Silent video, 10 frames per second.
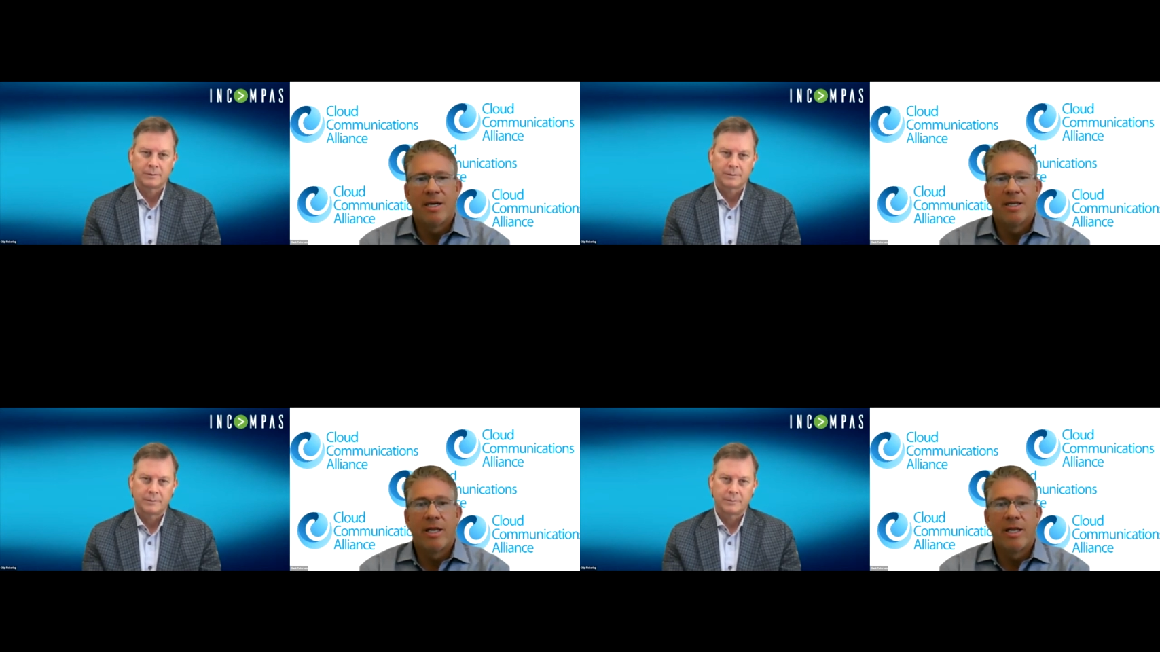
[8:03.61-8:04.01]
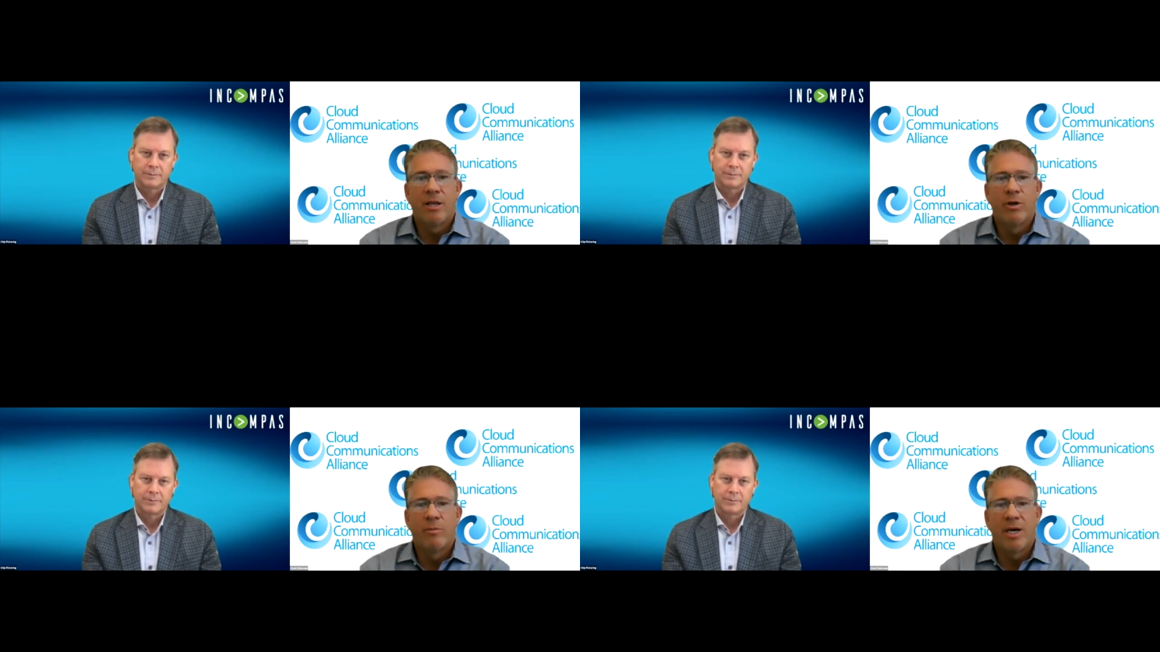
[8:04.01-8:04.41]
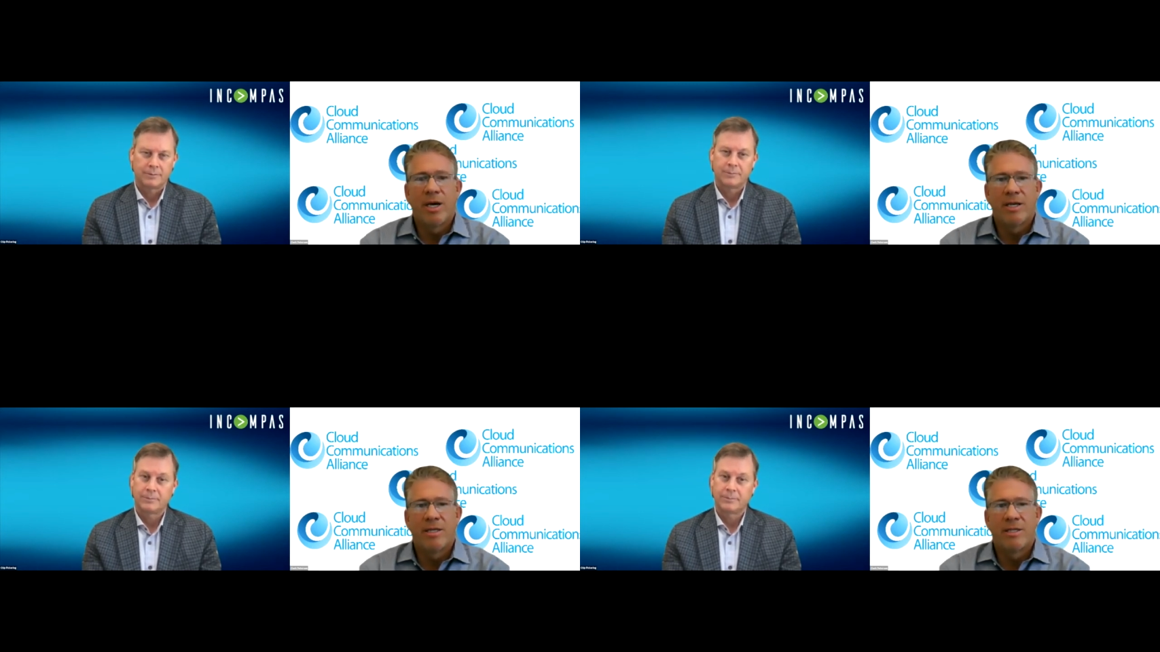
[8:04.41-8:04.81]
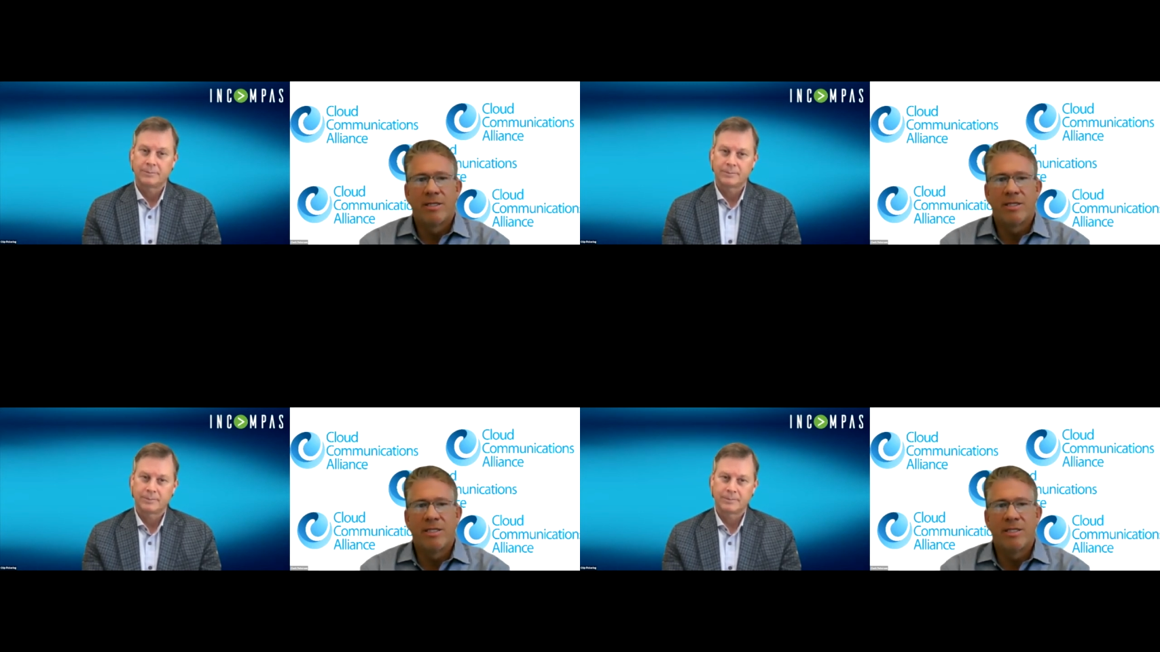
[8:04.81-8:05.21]
Speaker 1: and they learn about at the
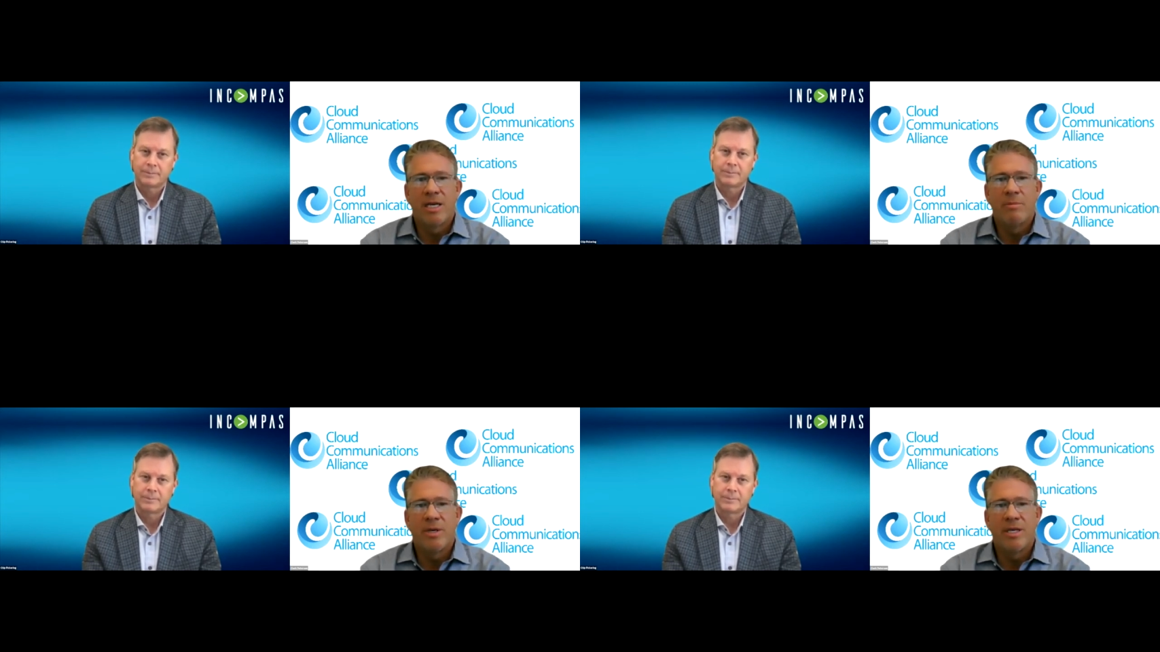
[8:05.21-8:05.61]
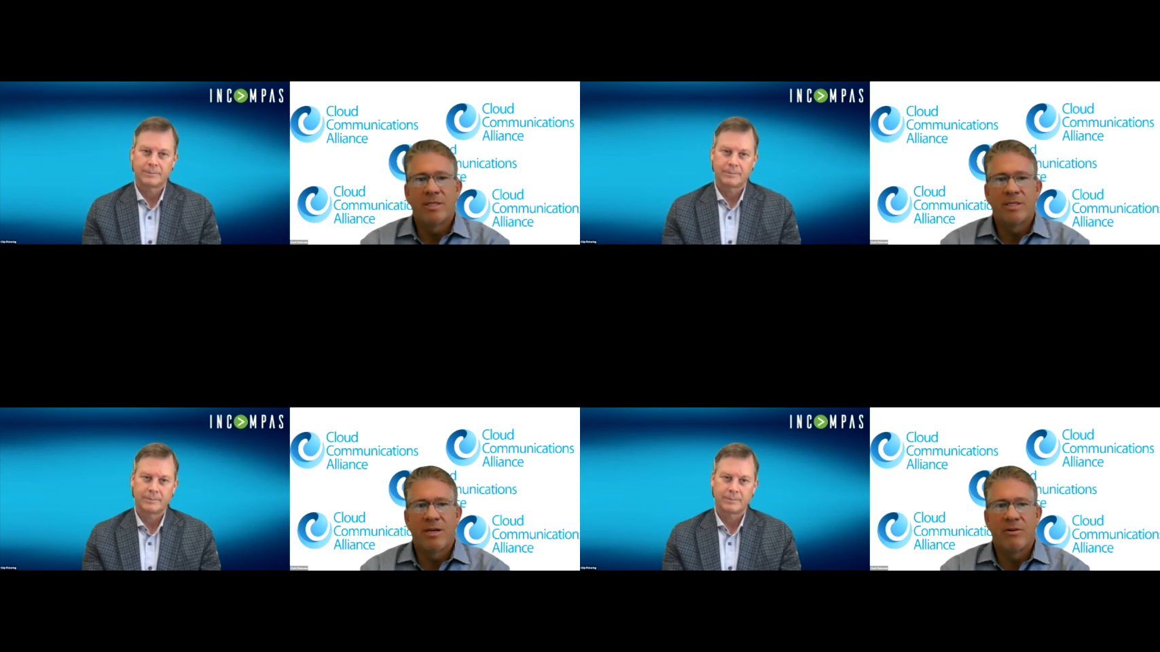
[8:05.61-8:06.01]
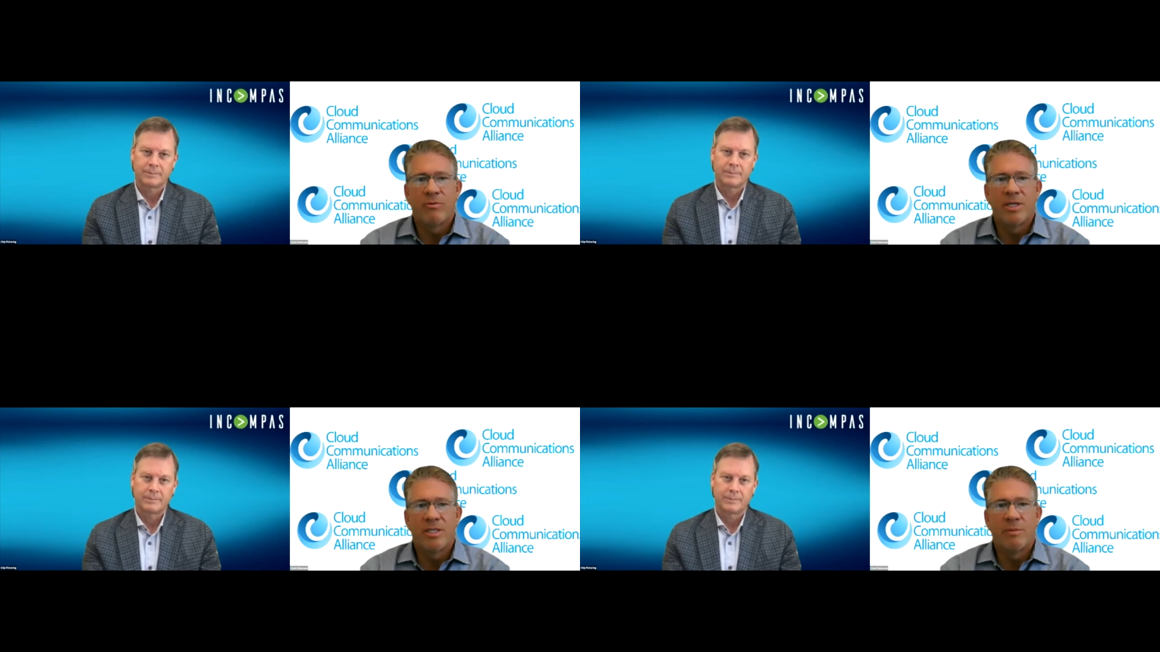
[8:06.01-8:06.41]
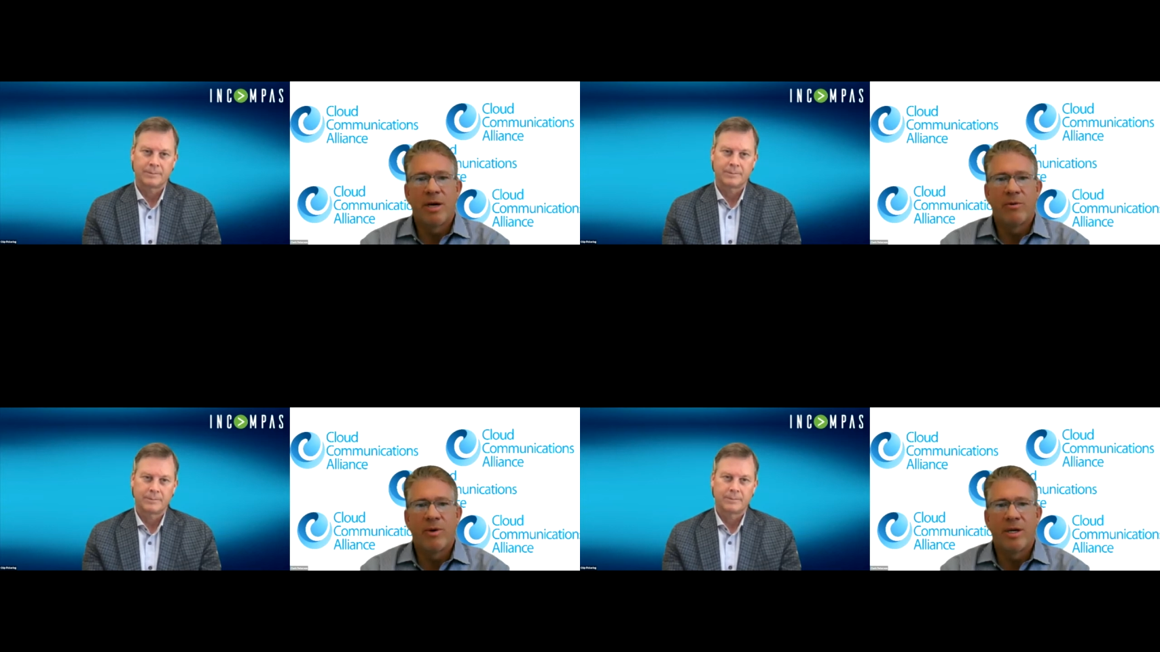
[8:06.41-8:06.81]
CCA meetings kind of ways they
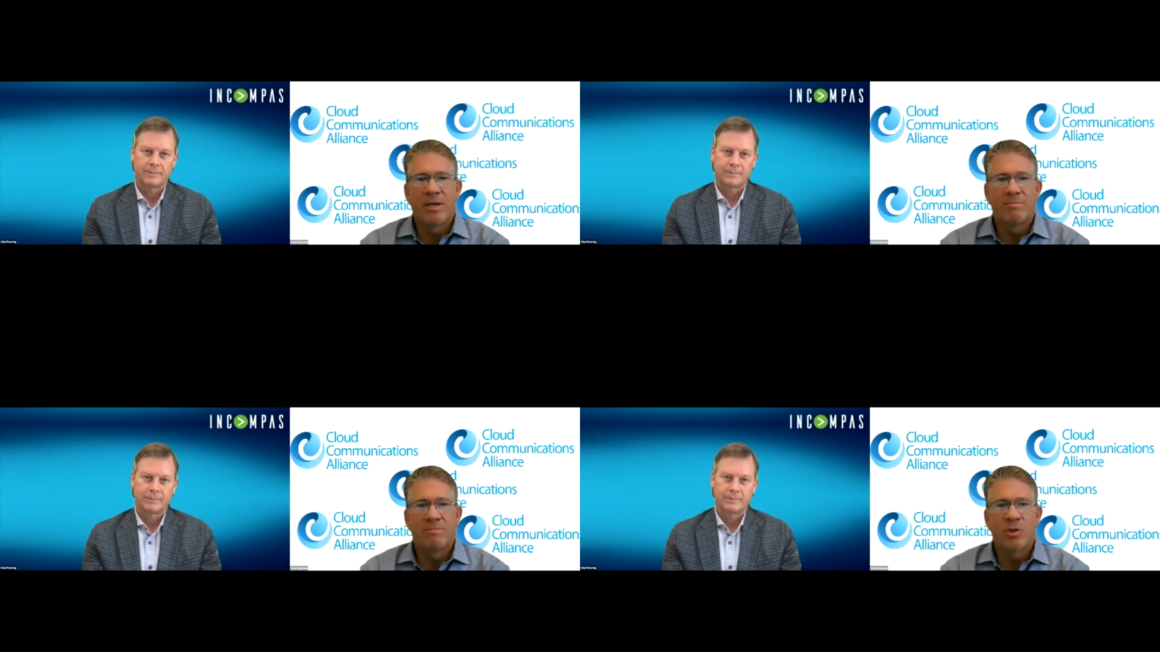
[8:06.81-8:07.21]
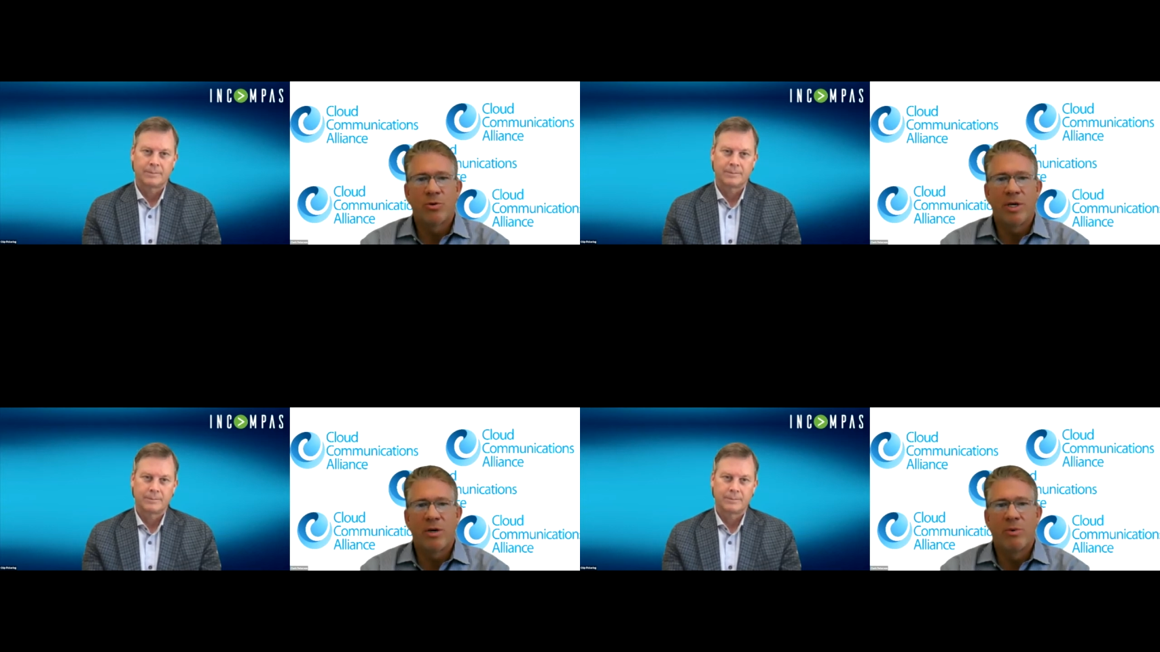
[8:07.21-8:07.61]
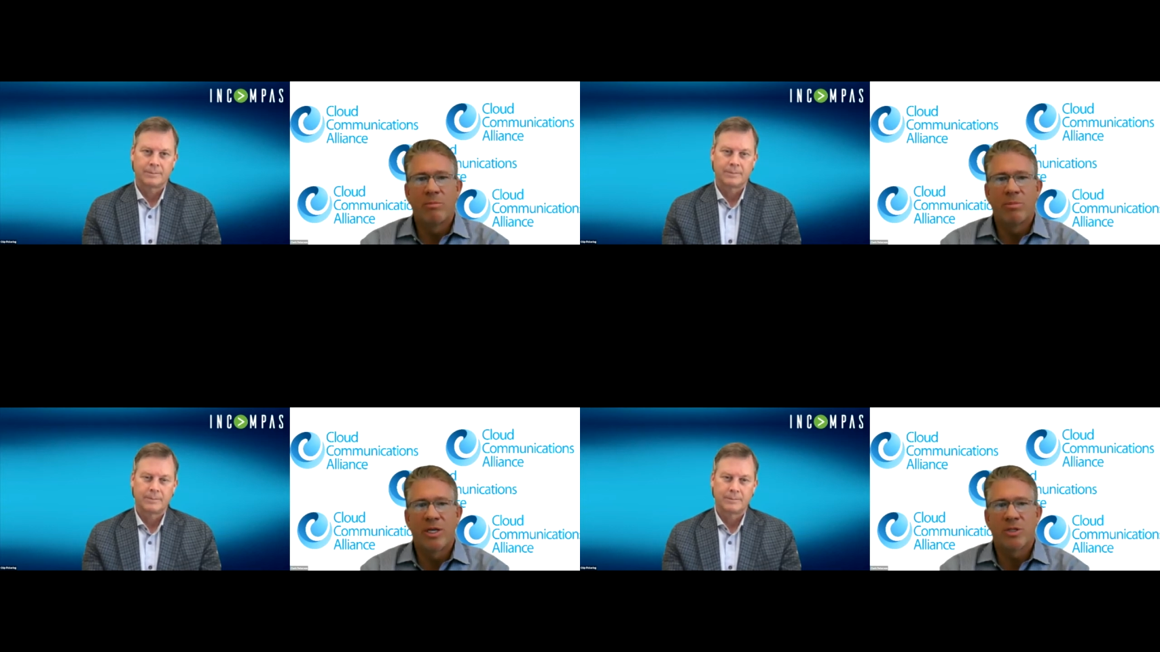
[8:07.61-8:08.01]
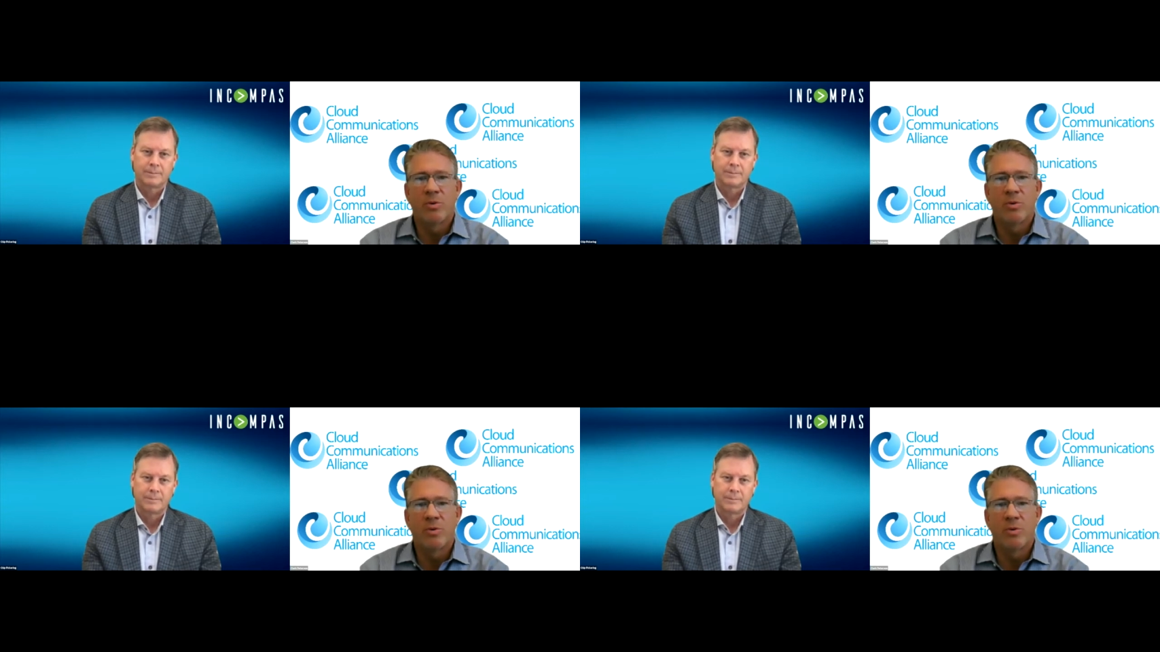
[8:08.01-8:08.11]
might want to create a one plus